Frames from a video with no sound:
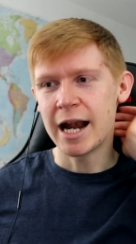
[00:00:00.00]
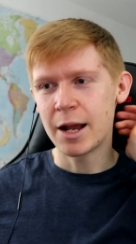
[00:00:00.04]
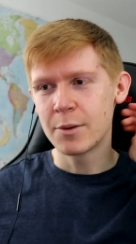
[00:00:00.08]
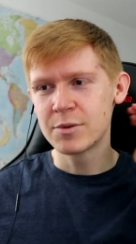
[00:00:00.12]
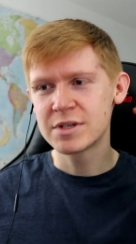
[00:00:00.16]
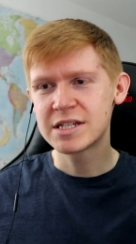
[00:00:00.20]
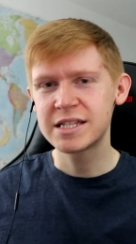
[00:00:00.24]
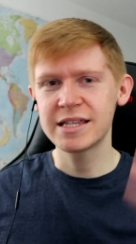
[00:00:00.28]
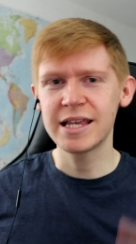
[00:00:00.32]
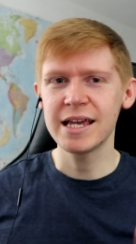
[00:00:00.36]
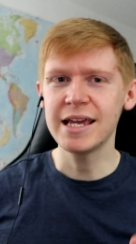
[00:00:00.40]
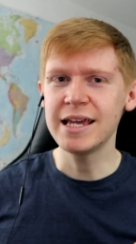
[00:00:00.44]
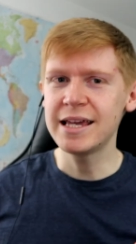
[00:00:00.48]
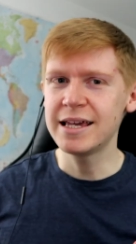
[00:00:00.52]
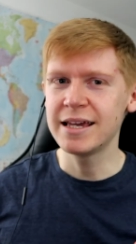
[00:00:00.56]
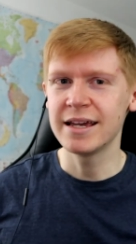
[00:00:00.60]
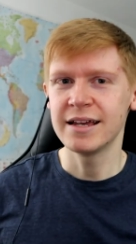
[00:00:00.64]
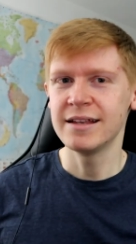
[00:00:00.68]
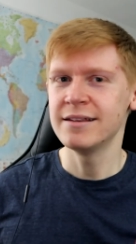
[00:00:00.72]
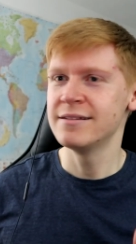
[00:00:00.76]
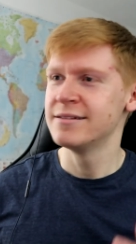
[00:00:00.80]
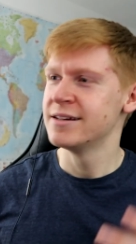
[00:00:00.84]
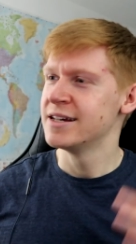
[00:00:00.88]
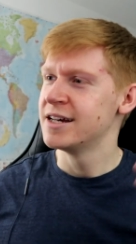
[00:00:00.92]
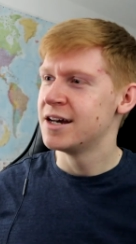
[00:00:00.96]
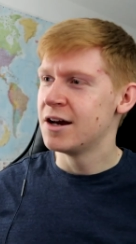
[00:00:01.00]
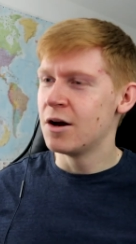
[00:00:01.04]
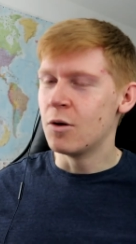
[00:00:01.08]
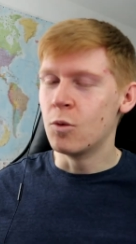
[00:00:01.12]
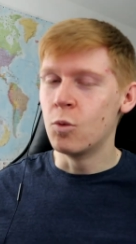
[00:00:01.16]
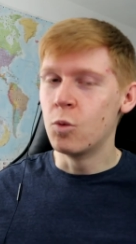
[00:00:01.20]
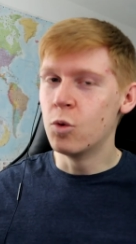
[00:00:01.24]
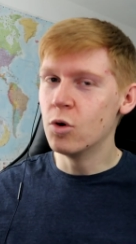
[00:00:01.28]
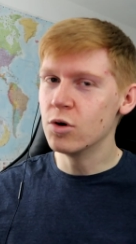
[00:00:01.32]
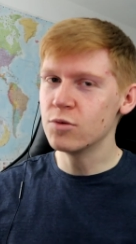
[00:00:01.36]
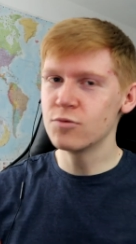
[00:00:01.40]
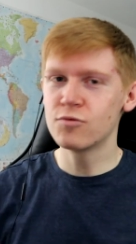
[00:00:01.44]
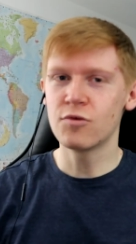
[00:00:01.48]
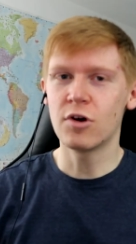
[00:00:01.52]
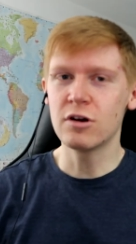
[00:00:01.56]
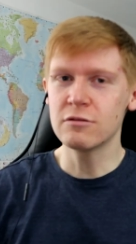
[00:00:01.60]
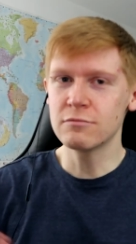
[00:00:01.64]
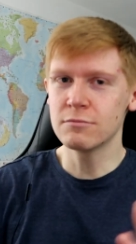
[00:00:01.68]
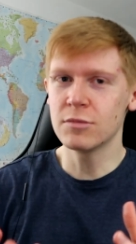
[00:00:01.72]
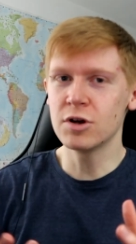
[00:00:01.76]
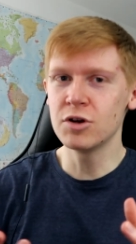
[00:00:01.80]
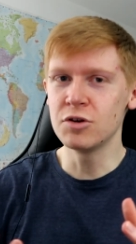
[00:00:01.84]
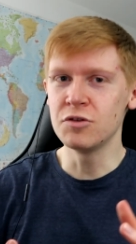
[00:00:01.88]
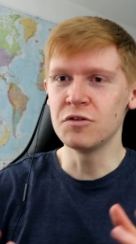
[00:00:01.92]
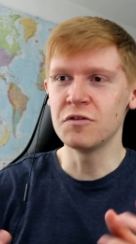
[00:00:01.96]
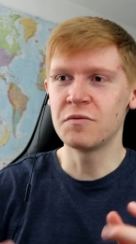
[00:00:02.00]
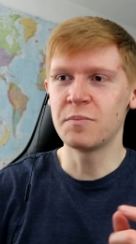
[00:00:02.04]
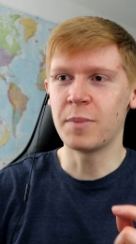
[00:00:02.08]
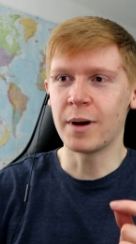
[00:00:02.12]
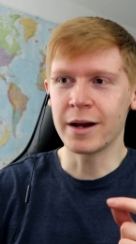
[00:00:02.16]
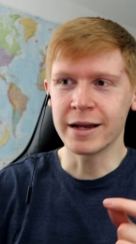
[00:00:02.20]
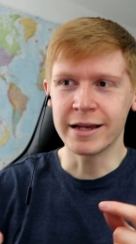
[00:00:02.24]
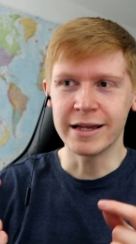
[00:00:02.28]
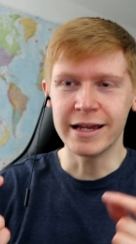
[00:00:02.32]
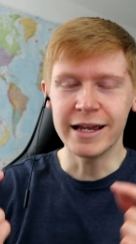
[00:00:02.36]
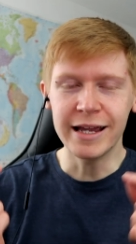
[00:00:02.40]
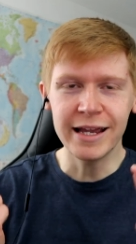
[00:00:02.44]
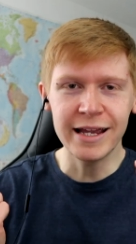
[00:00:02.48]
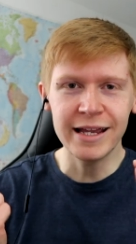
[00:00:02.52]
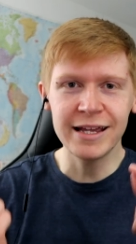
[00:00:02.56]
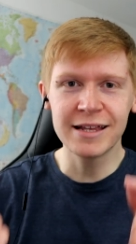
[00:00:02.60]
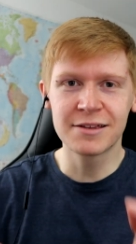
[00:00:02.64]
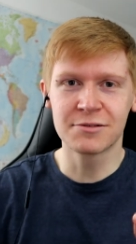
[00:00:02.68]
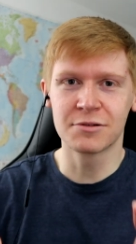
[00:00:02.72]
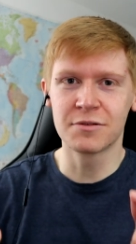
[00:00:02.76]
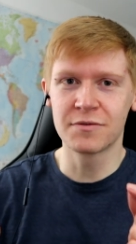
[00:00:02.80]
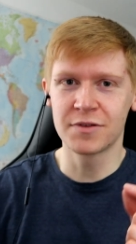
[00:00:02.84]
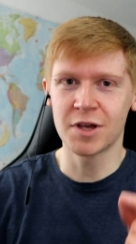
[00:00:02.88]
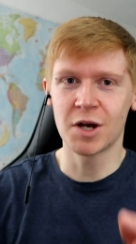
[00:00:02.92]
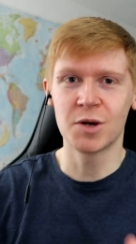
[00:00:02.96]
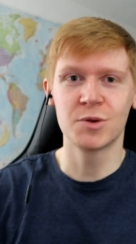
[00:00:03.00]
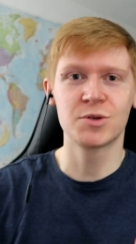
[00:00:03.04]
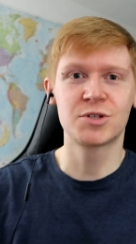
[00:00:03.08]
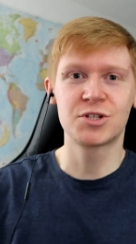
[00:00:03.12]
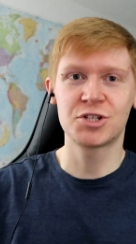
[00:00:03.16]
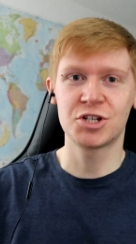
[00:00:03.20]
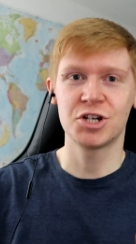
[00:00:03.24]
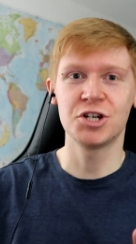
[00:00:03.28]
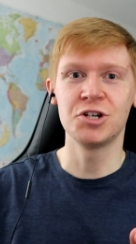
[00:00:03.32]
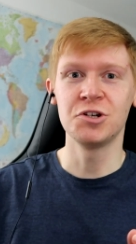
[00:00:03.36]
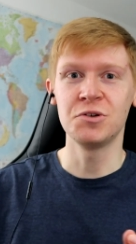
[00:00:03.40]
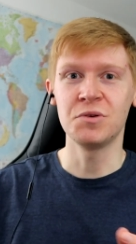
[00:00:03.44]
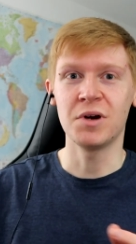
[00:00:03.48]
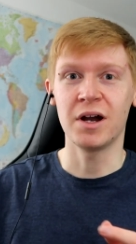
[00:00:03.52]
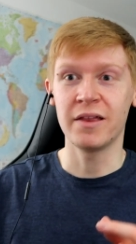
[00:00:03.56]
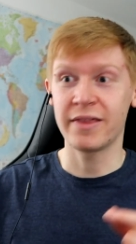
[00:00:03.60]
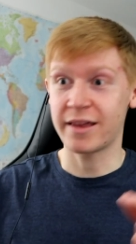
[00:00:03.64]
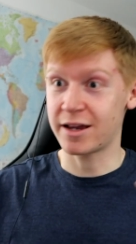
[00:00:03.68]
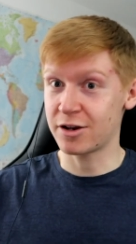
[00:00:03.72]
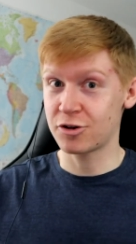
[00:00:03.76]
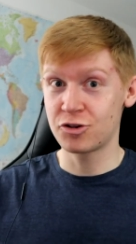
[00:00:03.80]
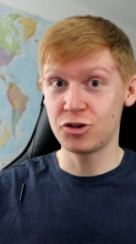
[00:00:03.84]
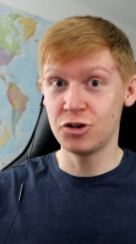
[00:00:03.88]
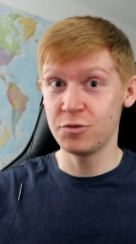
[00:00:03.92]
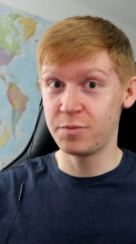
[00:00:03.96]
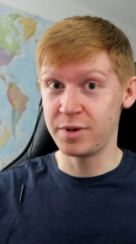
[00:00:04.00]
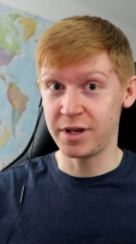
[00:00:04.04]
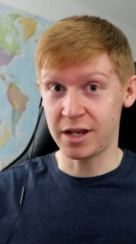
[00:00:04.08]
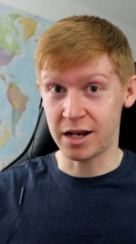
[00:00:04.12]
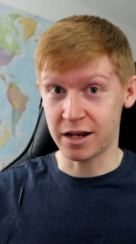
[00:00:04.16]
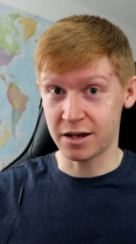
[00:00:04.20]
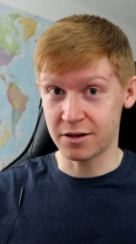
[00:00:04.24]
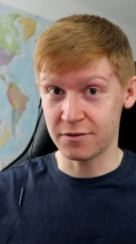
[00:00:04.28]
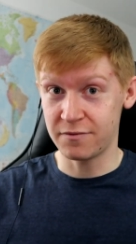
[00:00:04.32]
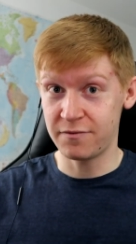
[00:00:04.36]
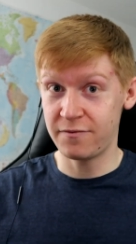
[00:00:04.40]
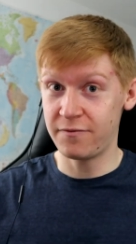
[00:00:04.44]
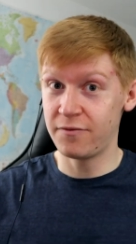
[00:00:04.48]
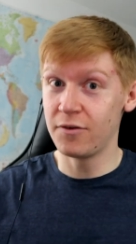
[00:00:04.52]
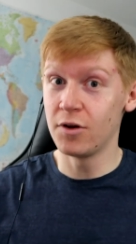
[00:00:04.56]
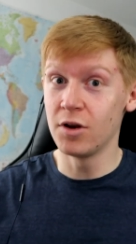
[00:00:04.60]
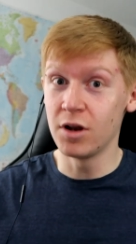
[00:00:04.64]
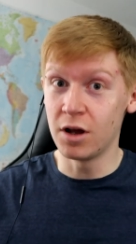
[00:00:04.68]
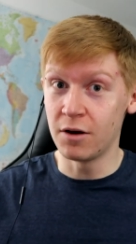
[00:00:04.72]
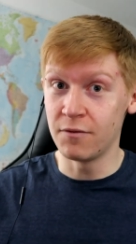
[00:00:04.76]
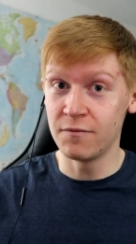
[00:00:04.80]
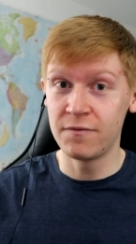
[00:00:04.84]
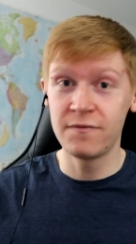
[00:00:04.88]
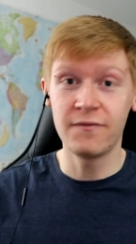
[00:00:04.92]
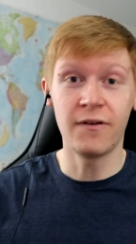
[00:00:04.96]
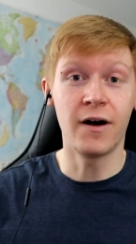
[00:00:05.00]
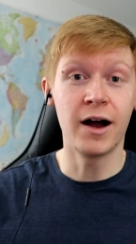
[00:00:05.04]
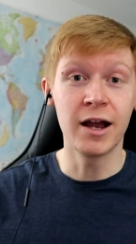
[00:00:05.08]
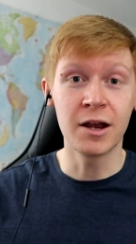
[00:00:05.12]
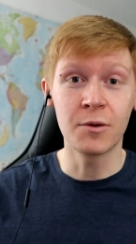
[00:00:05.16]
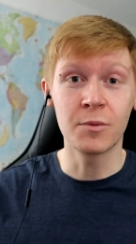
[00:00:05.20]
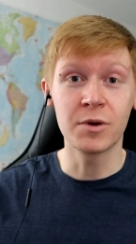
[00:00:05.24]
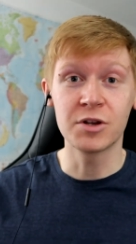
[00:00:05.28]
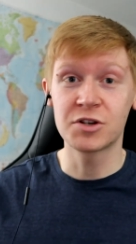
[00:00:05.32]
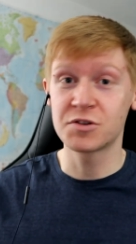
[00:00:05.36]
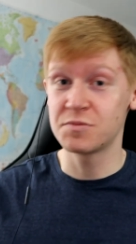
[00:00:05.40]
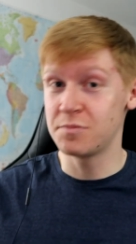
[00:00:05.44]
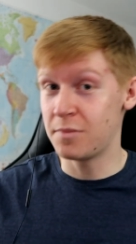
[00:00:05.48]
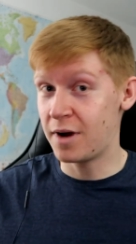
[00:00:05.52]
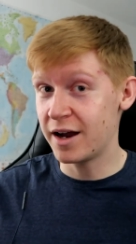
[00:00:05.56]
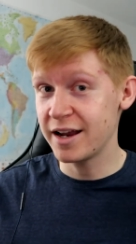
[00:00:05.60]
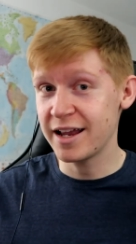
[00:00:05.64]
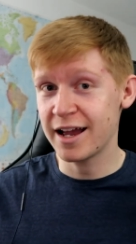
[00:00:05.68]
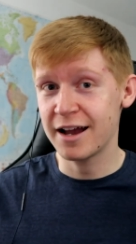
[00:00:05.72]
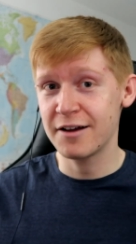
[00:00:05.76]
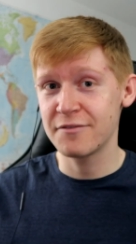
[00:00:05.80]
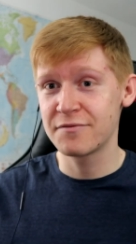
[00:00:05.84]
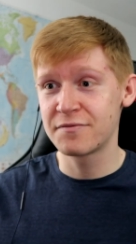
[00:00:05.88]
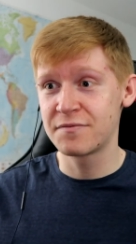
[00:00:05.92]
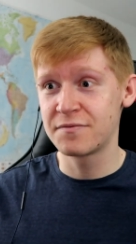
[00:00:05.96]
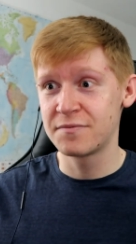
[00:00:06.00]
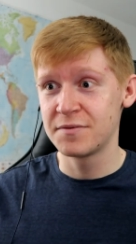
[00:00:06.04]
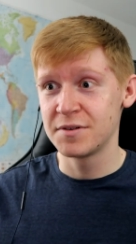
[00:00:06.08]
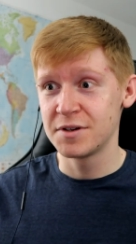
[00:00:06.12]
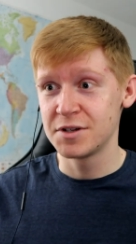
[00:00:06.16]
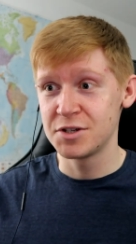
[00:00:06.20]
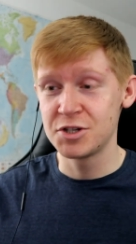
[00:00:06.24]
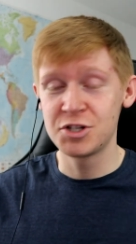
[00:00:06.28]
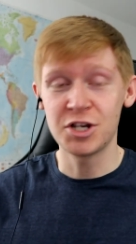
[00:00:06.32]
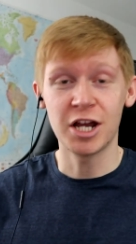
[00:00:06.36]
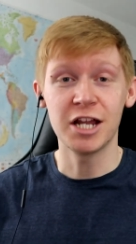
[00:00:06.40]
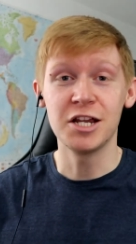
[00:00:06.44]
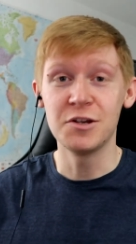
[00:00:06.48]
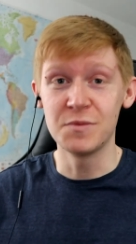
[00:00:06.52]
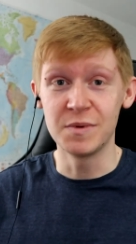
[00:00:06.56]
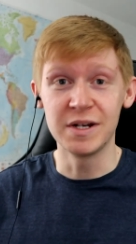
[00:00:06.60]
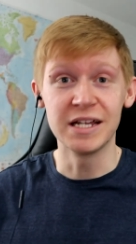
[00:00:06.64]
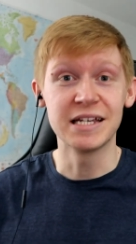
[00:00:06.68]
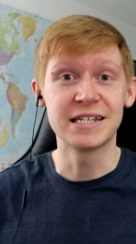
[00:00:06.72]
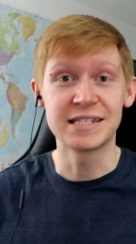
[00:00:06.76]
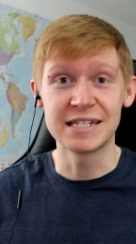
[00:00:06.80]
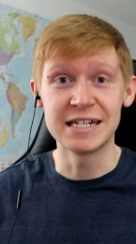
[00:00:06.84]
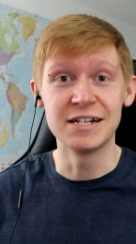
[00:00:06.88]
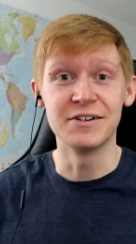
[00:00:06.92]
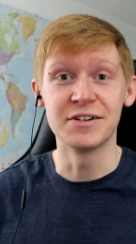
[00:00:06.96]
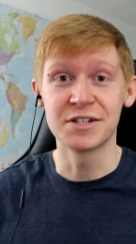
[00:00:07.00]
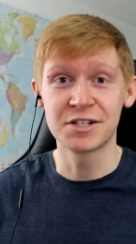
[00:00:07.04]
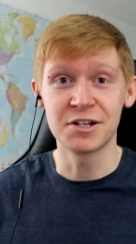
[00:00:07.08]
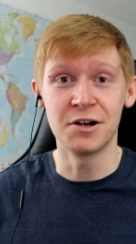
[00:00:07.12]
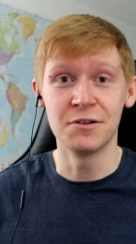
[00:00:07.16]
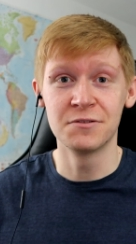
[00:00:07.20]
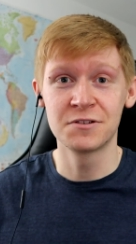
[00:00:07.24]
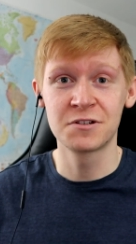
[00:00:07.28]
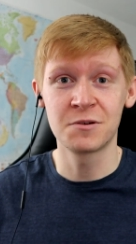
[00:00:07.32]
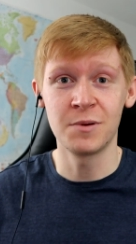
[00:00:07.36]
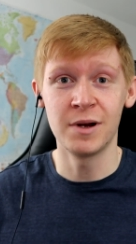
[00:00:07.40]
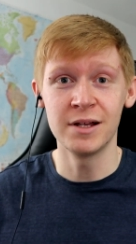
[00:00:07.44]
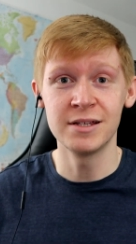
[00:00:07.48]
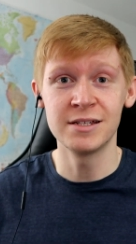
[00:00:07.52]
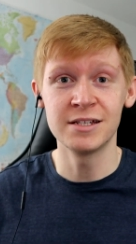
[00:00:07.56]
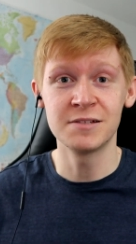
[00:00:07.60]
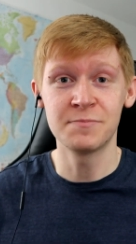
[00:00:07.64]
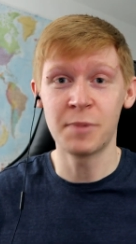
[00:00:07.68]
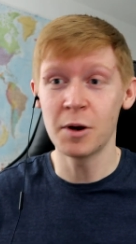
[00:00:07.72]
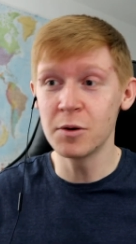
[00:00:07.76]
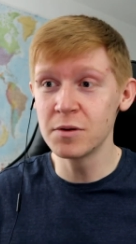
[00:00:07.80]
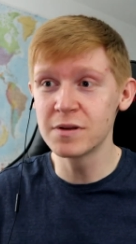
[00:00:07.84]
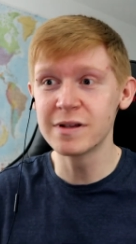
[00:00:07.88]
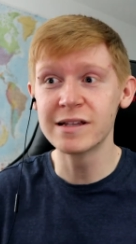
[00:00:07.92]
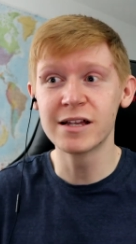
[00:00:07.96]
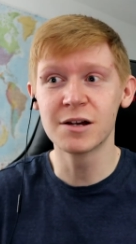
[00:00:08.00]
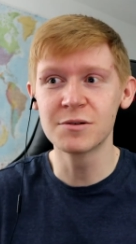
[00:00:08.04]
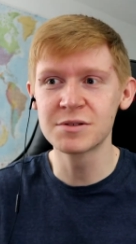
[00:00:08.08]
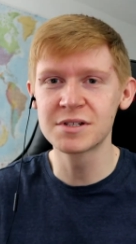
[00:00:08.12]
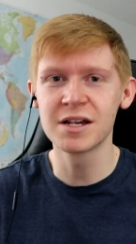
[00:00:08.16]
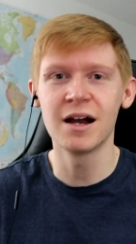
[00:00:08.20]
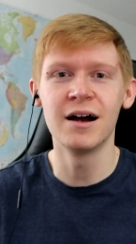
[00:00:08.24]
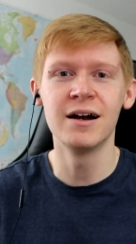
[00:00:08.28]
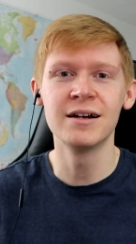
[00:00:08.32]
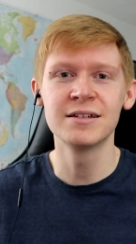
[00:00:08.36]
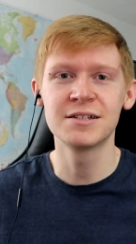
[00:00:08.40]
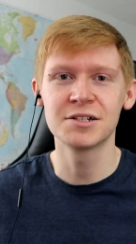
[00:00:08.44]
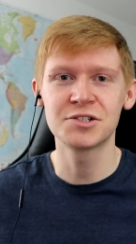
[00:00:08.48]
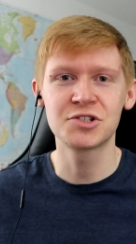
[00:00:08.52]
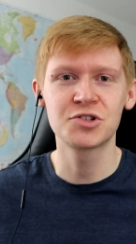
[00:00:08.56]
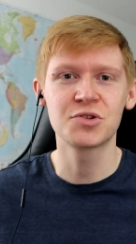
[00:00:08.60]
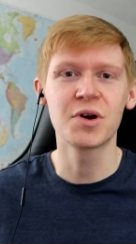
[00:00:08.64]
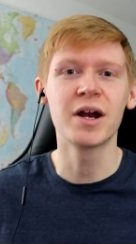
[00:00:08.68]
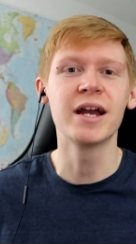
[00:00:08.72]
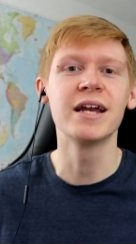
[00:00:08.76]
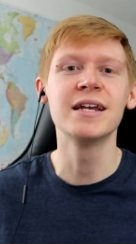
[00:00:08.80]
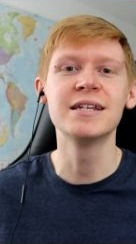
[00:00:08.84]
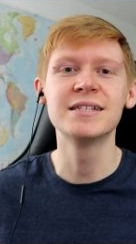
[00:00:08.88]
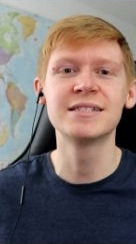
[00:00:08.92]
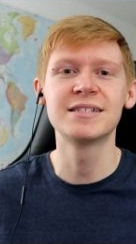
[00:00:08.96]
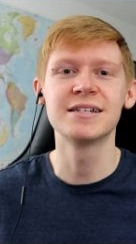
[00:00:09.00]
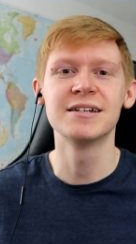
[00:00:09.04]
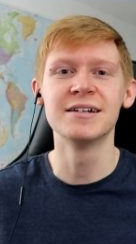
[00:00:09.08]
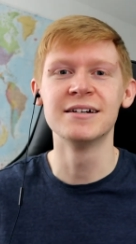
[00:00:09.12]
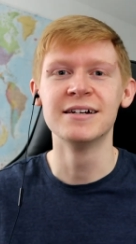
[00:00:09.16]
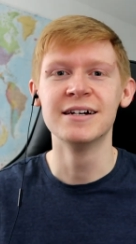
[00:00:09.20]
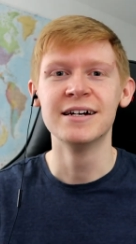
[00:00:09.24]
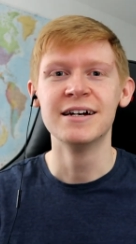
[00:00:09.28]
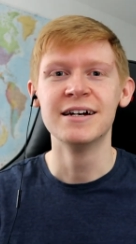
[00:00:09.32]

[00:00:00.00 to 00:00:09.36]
And I was thinking, one wrong move by either of those two, and that could be like a full-on fight, which might have genuinely serious consequences. Both of those guys are trained to